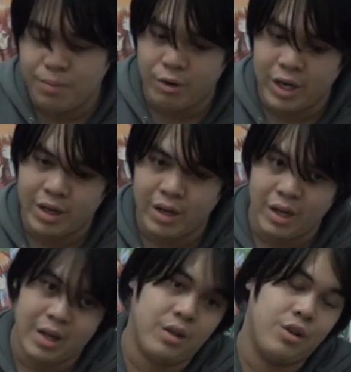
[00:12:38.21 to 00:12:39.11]
bring
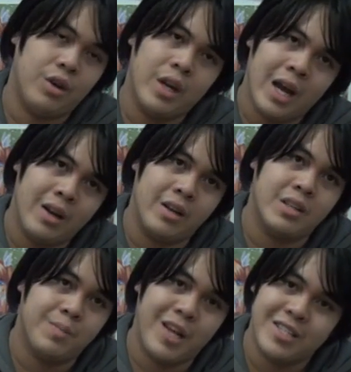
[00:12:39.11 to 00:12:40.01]
another unit out in
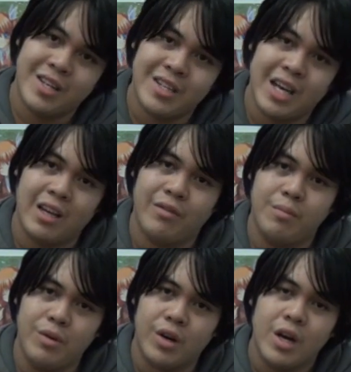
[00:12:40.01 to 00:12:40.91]
its place and attack even
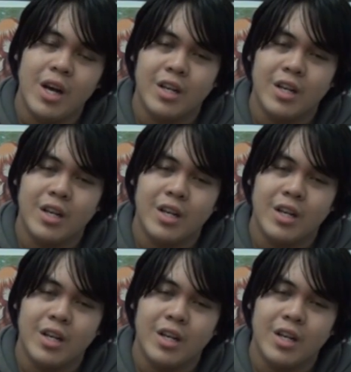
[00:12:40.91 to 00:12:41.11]
more.